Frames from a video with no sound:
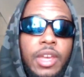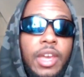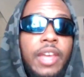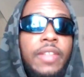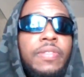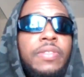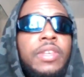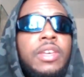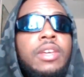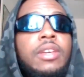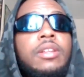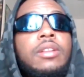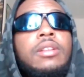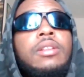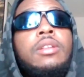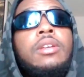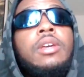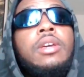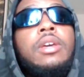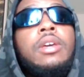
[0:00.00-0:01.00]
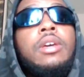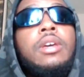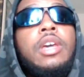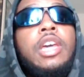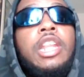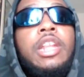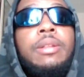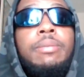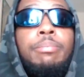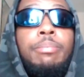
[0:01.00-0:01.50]
And then
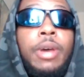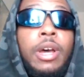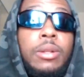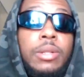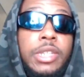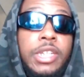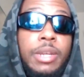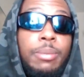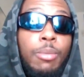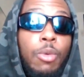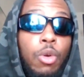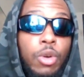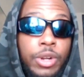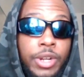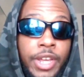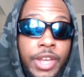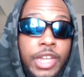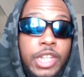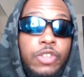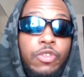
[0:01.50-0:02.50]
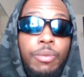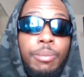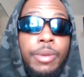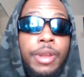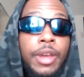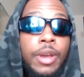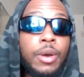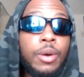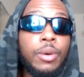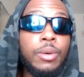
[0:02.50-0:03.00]
in about 10 more days from
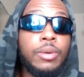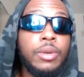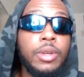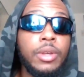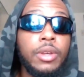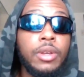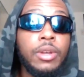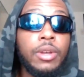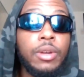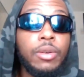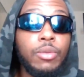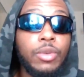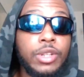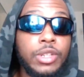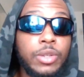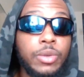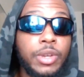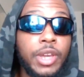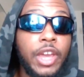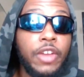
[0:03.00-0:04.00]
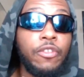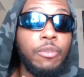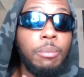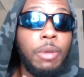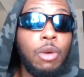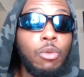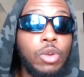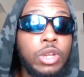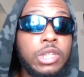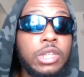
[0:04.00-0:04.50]
now, Renzo Gang, for
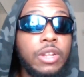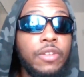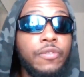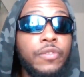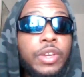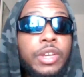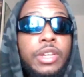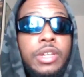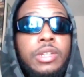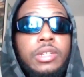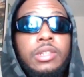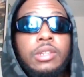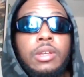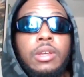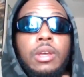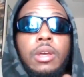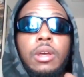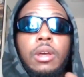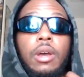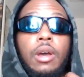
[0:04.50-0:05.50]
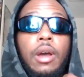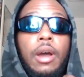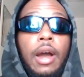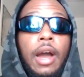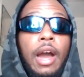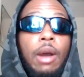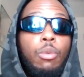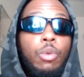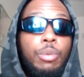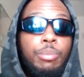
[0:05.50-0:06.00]
my wrestling fans,
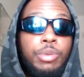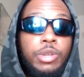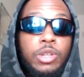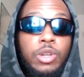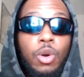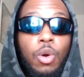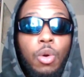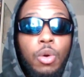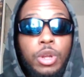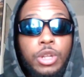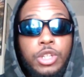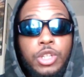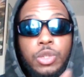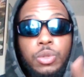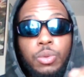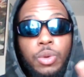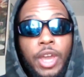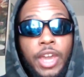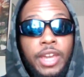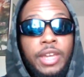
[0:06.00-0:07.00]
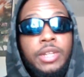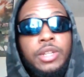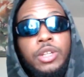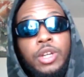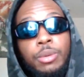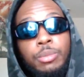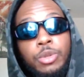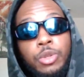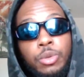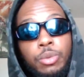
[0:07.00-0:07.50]
I will be going to
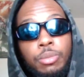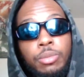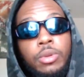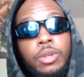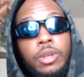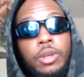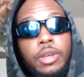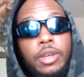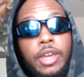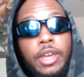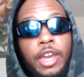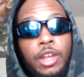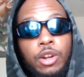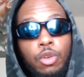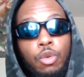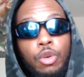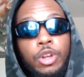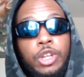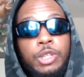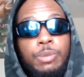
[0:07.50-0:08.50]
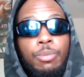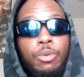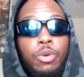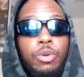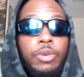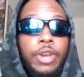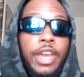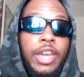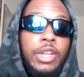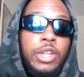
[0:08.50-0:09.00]
AEW in
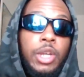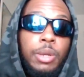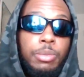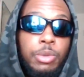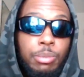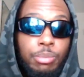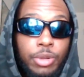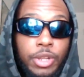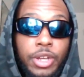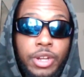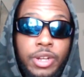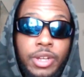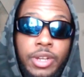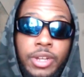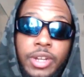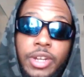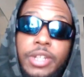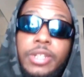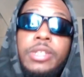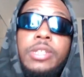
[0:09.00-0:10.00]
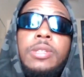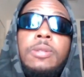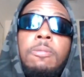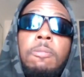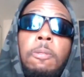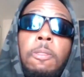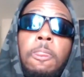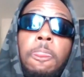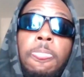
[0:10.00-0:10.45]
Greensboro, AEW Blood and Guts.